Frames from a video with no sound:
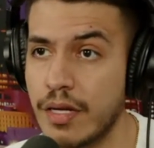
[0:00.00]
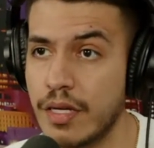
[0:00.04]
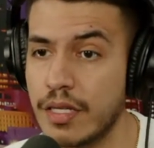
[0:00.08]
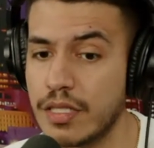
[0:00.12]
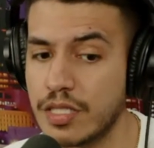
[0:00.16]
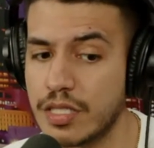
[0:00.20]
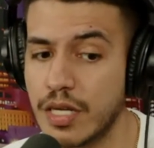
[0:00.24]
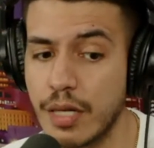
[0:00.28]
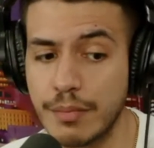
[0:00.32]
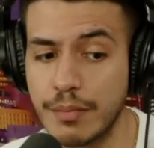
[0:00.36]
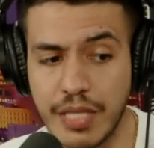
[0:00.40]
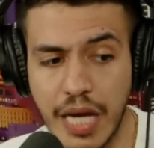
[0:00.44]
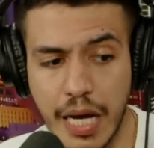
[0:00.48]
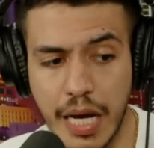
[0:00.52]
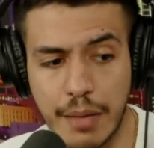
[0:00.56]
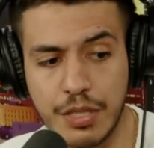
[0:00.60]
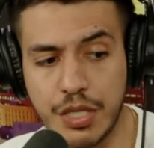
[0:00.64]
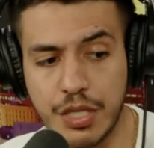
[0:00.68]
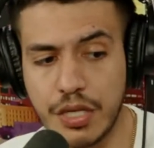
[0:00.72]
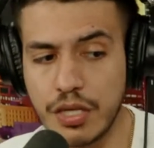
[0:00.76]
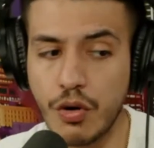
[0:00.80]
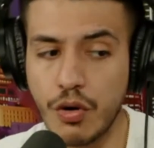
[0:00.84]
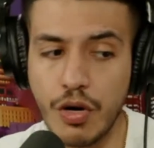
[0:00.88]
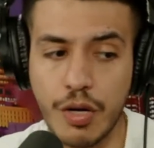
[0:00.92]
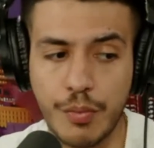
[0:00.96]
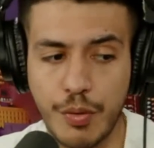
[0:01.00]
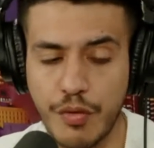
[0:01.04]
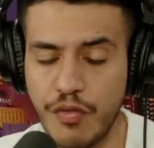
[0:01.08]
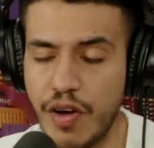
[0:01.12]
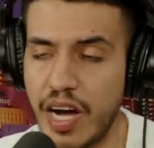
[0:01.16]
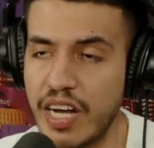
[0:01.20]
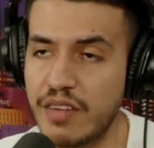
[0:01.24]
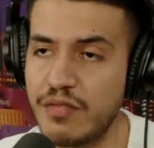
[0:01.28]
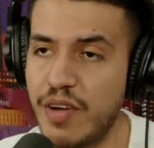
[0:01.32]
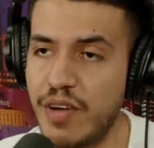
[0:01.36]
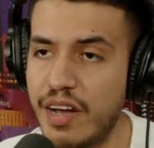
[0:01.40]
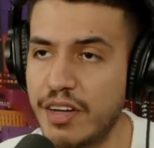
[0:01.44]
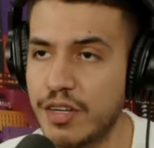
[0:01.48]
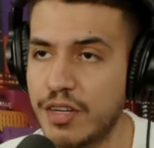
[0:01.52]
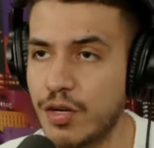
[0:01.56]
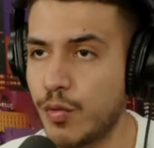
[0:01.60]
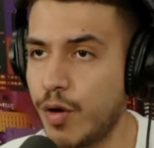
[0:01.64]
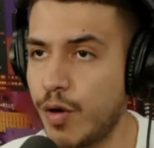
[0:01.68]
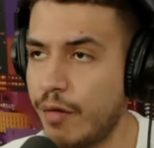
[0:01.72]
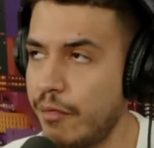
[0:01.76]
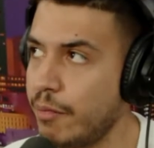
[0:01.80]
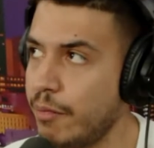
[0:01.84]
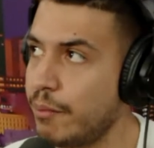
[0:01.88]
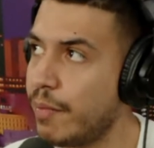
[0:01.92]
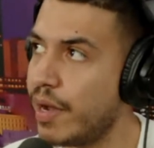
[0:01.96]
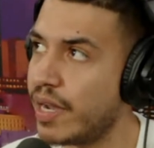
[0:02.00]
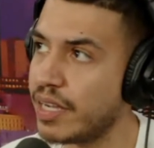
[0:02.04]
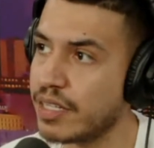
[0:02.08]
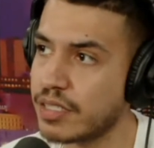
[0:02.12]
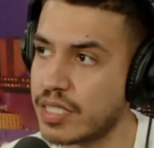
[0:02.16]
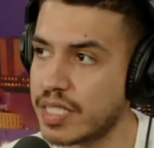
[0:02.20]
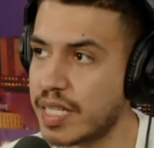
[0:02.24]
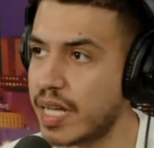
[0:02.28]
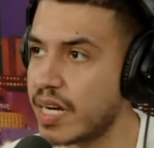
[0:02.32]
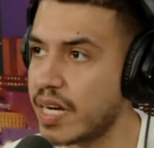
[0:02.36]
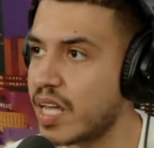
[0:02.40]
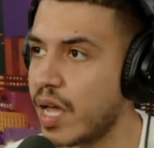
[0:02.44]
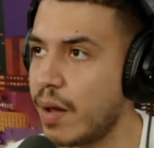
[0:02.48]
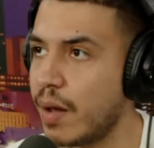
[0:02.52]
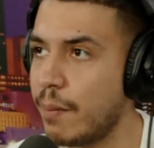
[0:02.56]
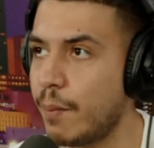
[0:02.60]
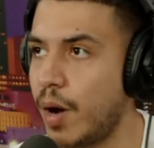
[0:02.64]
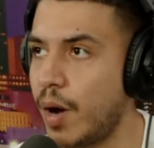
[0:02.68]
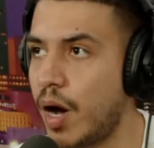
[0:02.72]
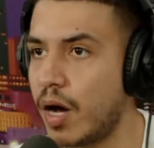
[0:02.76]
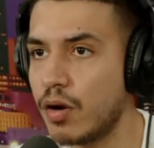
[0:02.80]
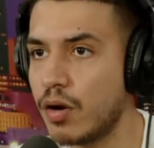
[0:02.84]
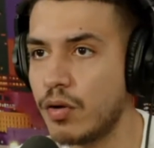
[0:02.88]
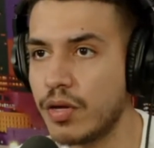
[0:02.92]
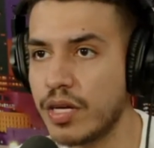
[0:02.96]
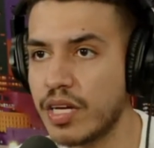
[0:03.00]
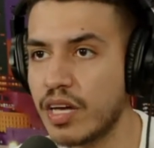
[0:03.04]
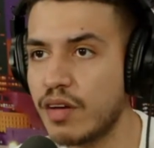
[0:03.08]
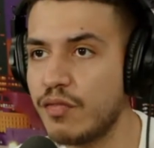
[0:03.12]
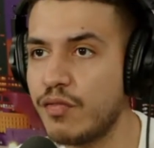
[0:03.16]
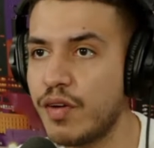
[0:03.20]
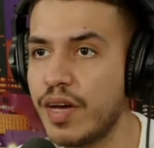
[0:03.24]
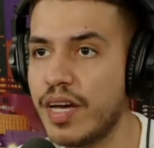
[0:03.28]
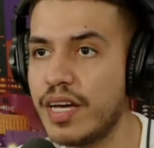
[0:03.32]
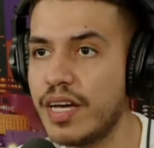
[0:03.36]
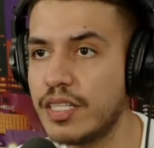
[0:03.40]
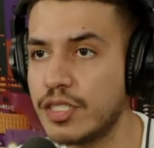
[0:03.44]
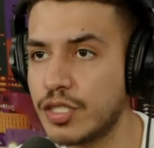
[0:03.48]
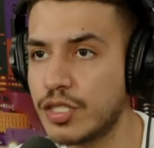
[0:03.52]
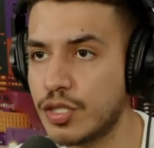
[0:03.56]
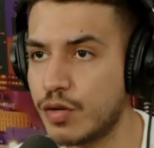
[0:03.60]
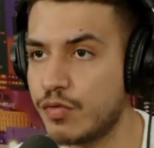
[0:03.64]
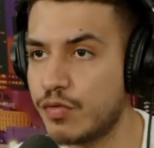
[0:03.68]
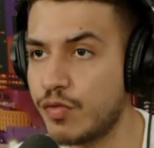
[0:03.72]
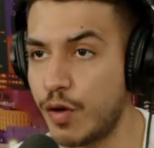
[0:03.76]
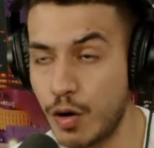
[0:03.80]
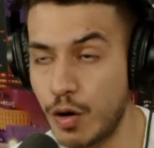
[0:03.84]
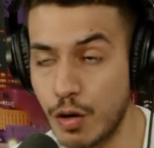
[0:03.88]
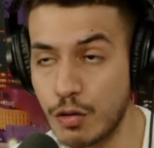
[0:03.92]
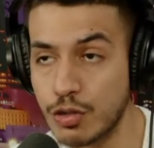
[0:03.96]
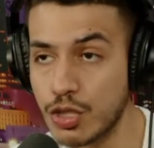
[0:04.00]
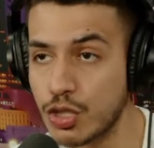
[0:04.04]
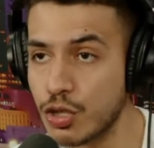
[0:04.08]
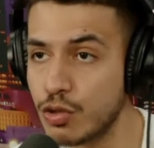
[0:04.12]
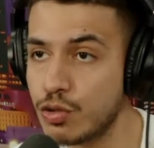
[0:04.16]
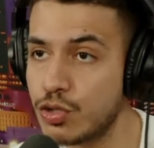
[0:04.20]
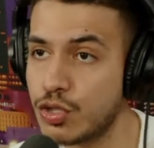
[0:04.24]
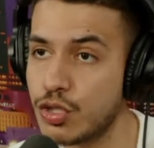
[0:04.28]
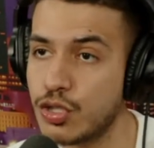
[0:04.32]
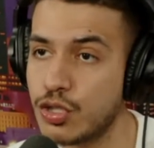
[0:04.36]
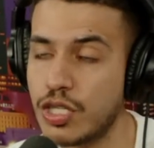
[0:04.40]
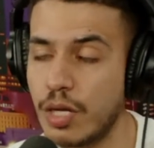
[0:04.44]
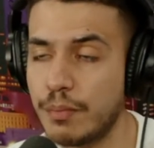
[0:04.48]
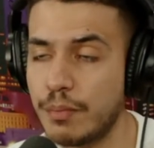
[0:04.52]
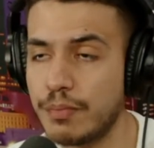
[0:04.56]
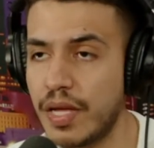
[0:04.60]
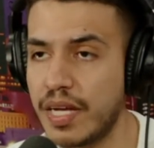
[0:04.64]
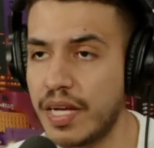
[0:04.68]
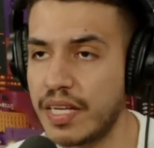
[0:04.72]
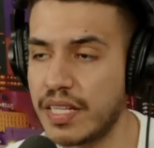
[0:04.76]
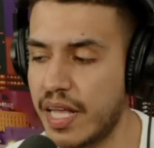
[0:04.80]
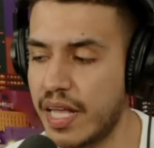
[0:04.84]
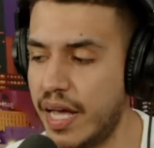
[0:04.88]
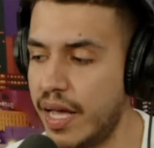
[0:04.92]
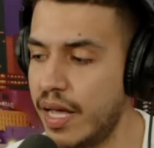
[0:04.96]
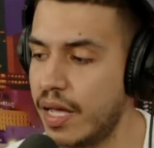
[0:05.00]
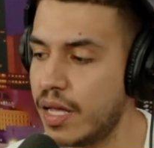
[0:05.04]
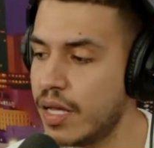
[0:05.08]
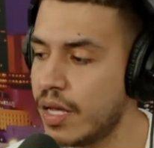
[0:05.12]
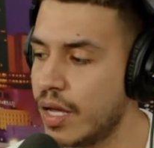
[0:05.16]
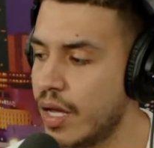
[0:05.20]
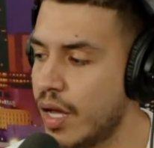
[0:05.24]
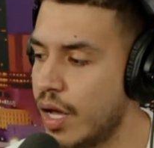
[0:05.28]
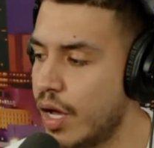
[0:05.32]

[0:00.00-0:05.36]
Sometimes you can only provide value to women by setting up modeling events or photo shoots or something like that.